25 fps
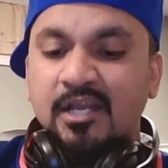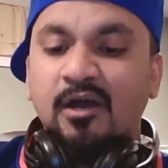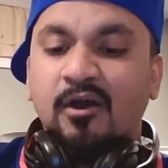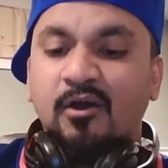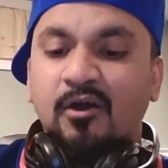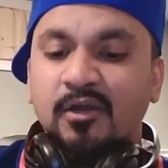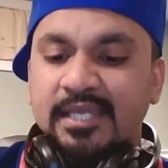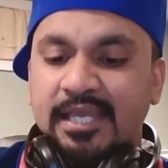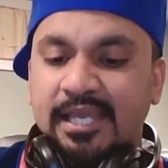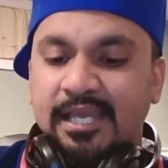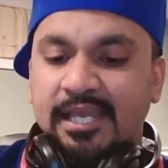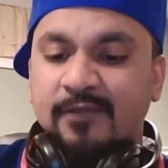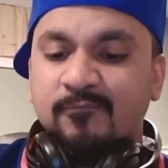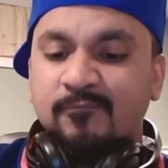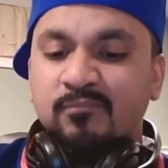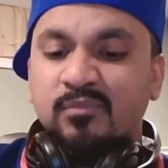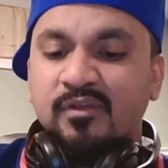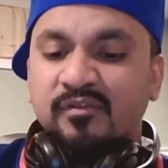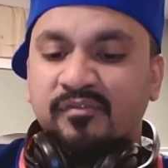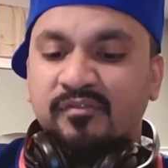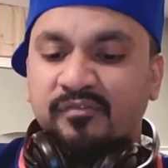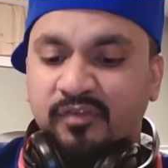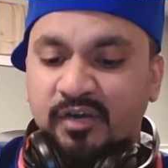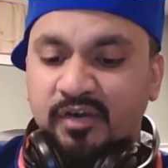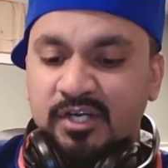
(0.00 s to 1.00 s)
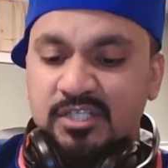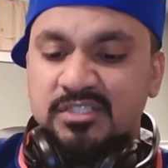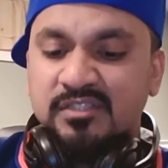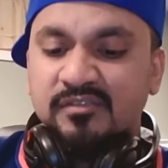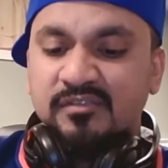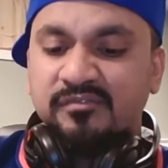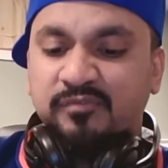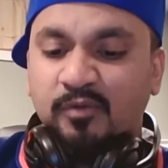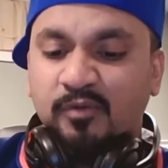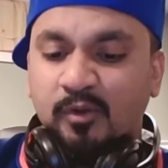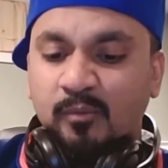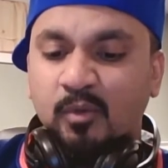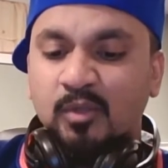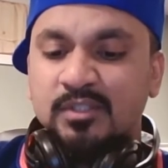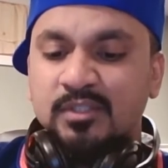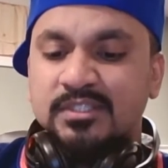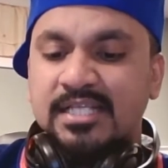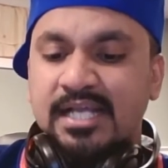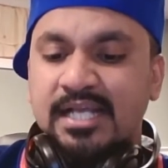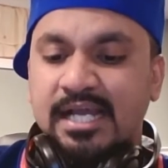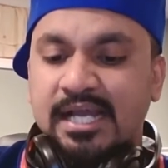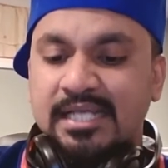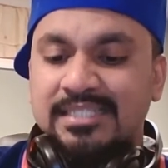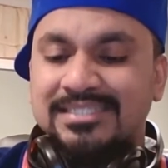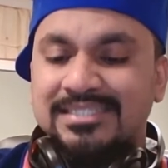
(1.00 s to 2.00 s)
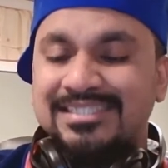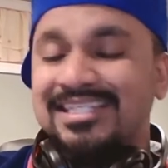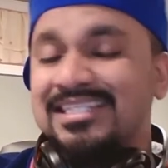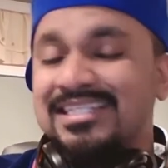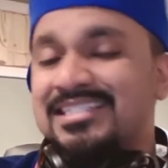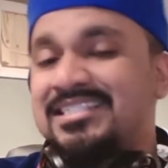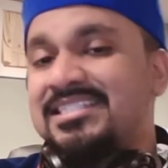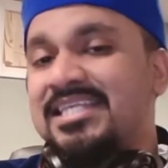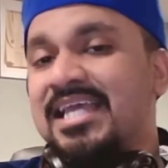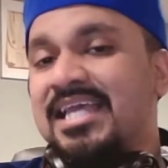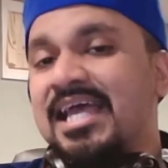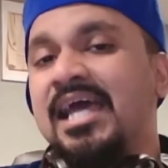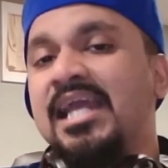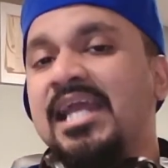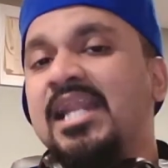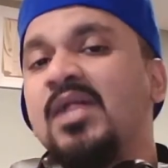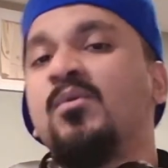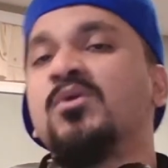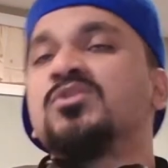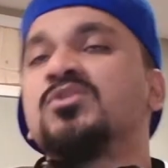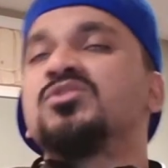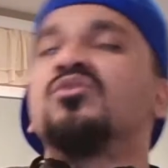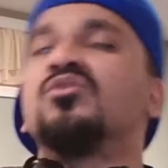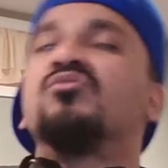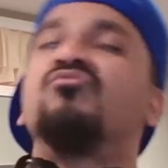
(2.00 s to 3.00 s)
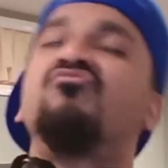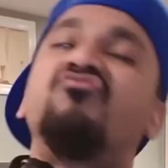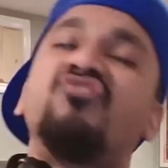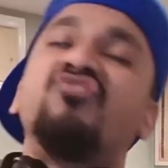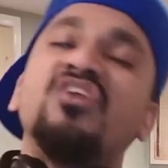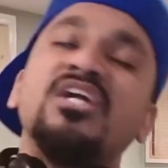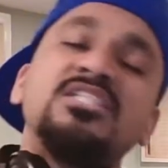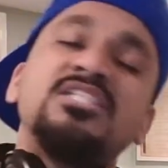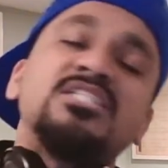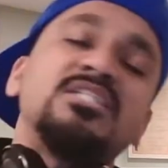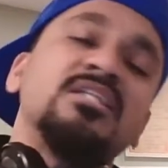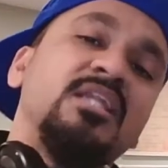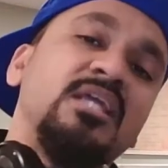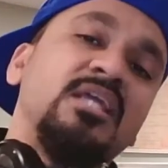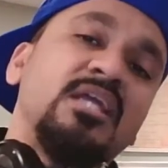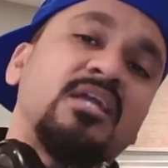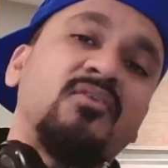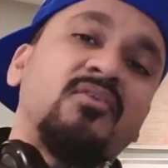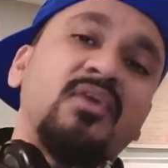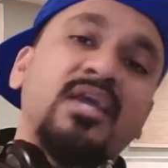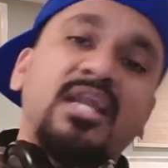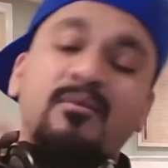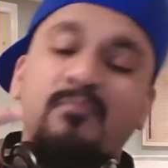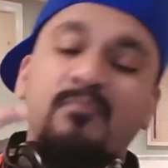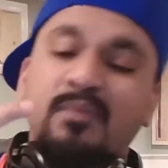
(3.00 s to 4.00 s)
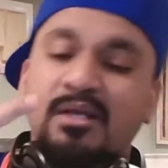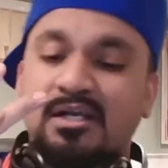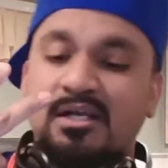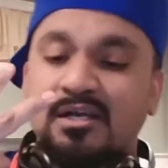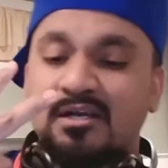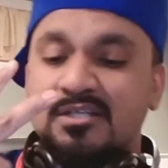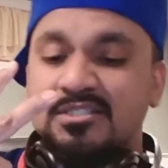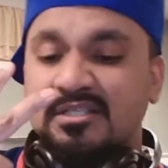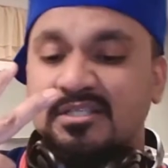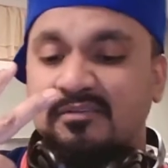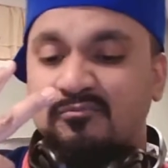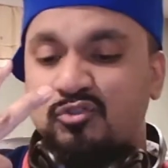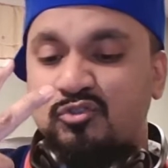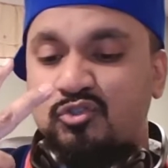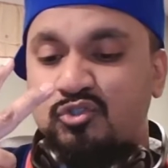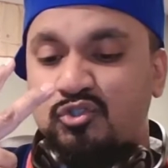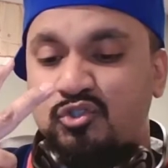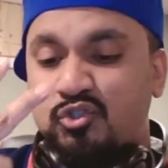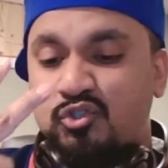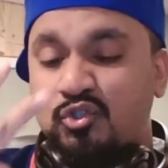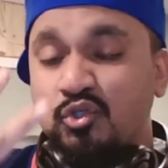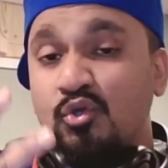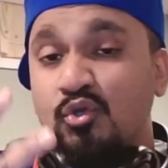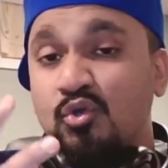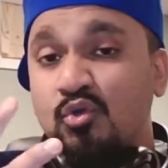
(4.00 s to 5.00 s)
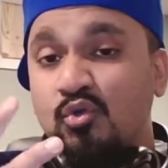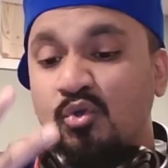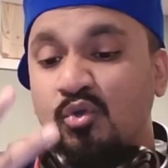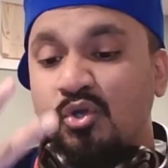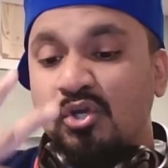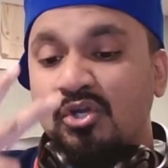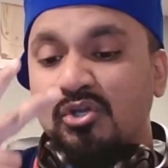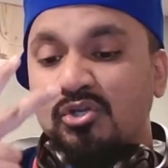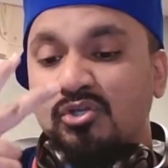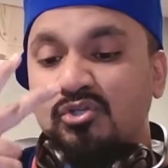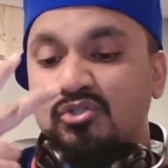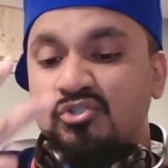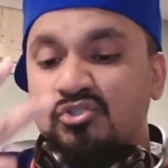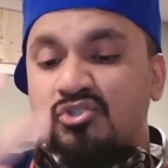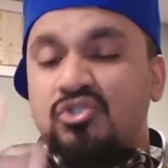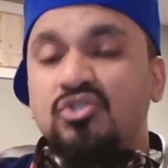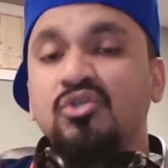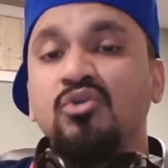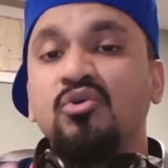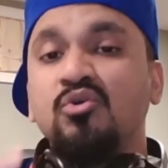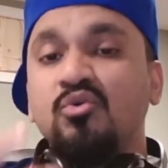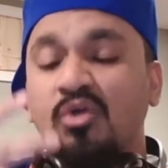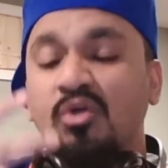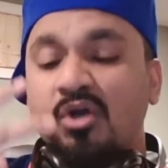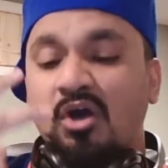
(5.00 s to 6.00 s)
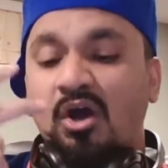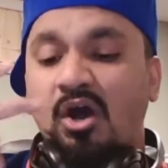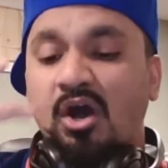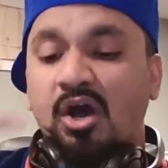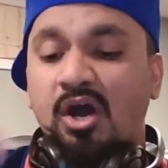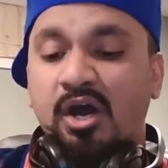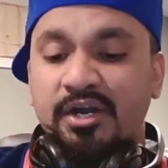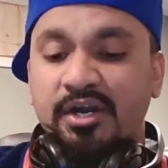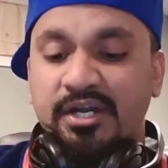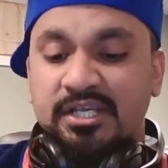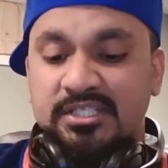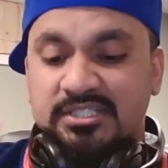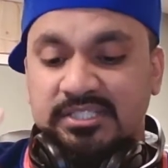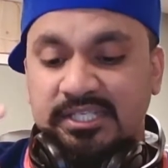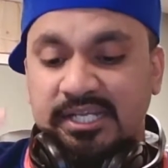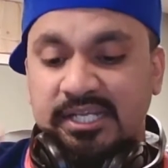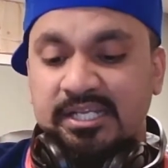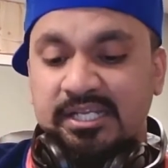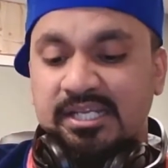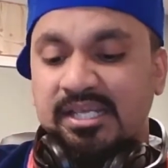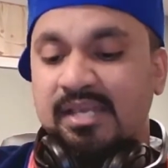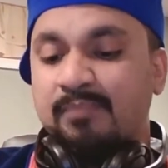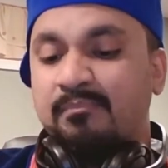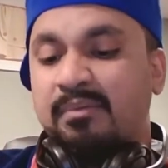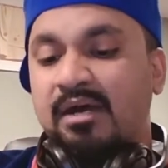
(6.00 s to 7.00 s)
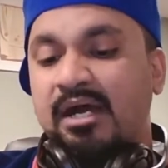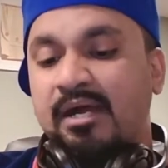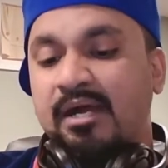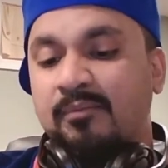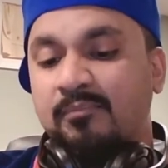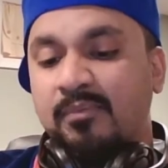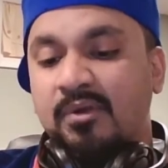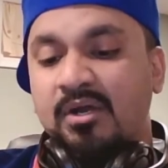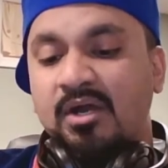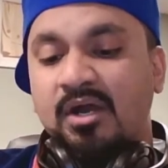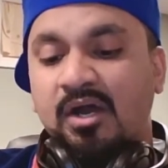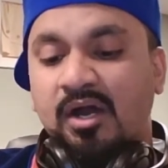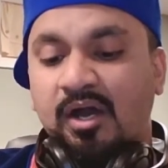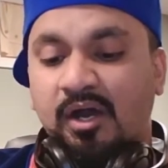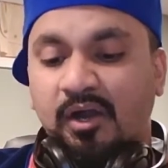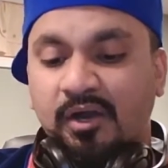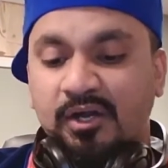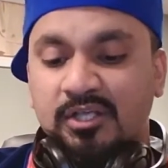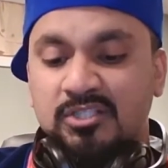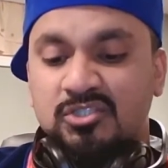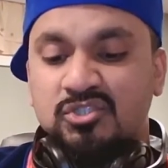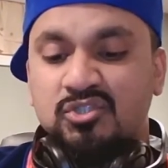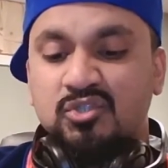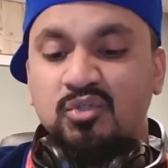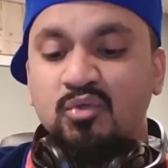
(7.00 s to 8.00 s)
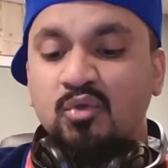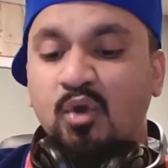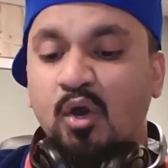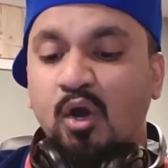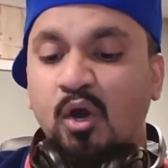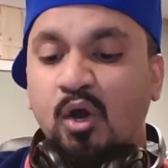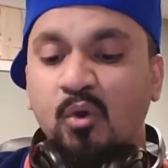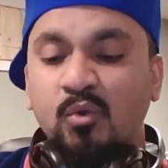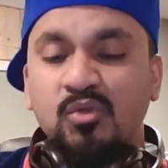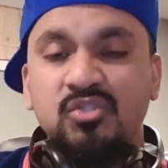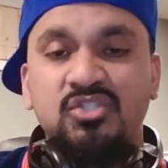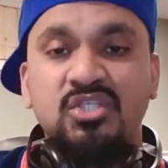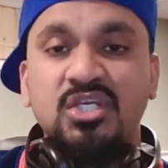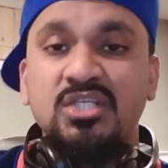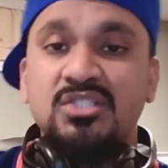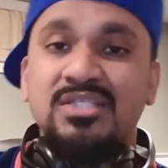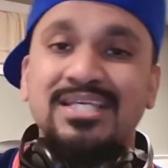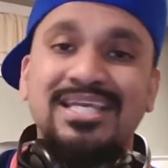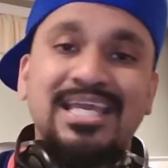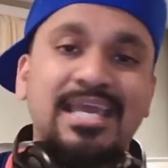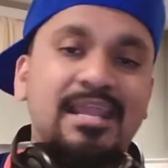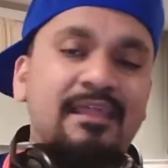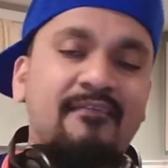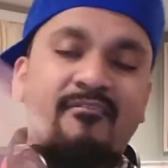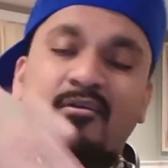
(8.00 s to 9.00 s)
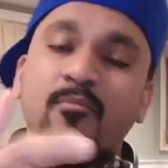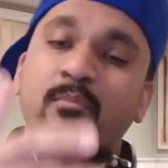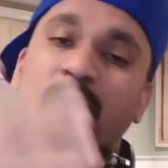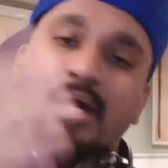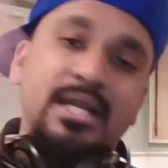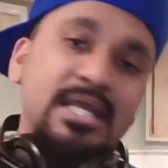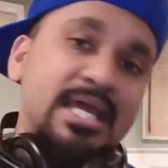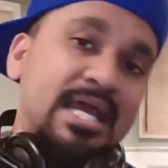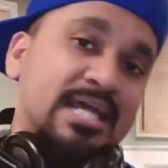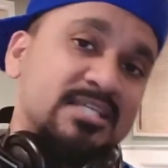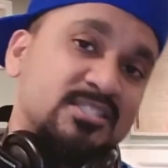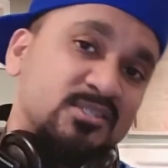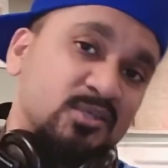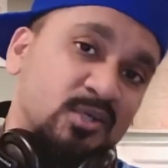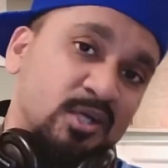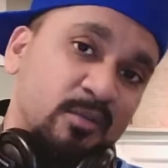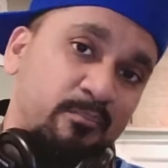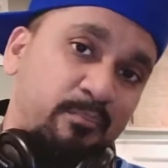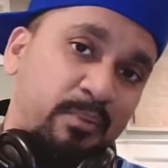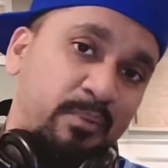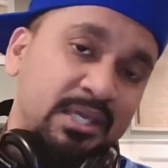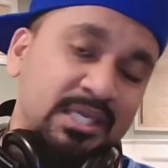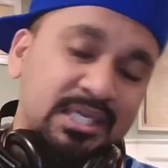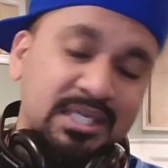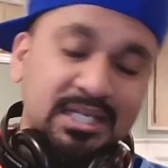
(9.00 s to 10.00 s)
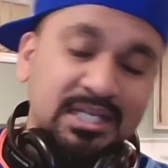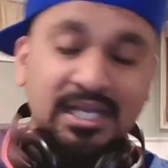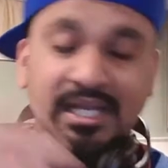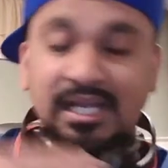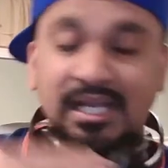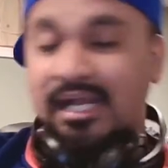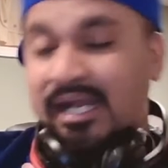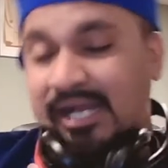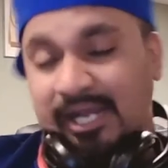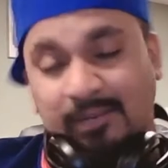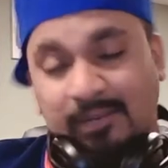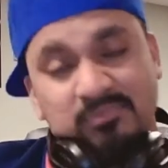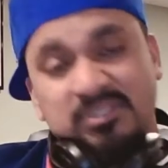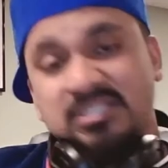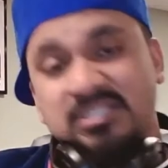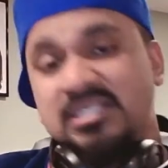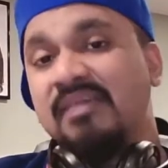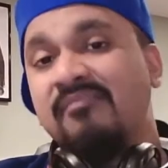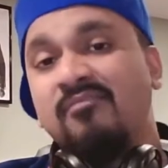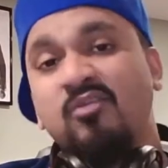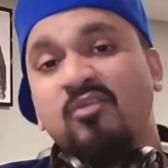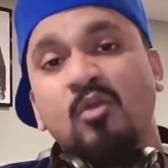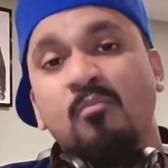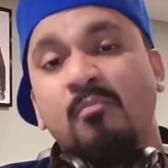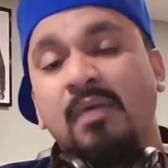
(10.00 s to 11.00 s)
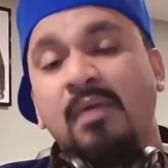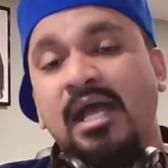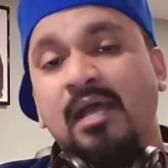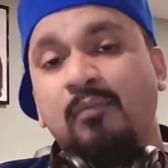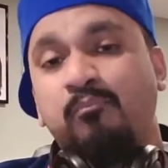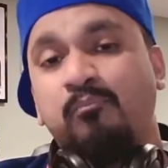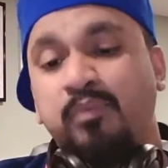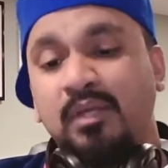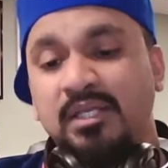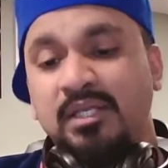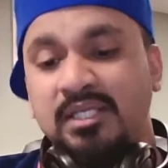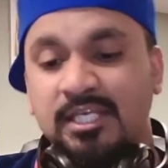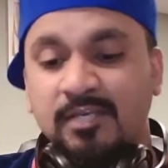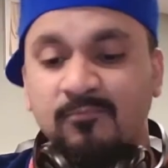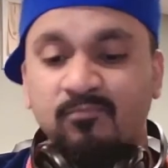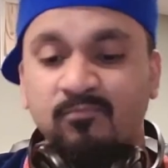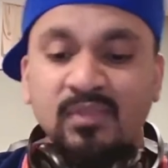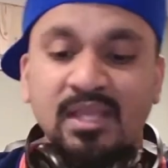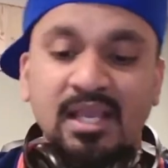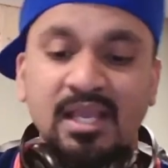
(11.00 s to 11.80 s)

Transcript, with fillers: Oh yeah, first and foremost, guys, this channel was originally created because of two two artists, Indian hip hop artists, two OGs. Again, everybody has their opinion. I'm just giving you my opinion.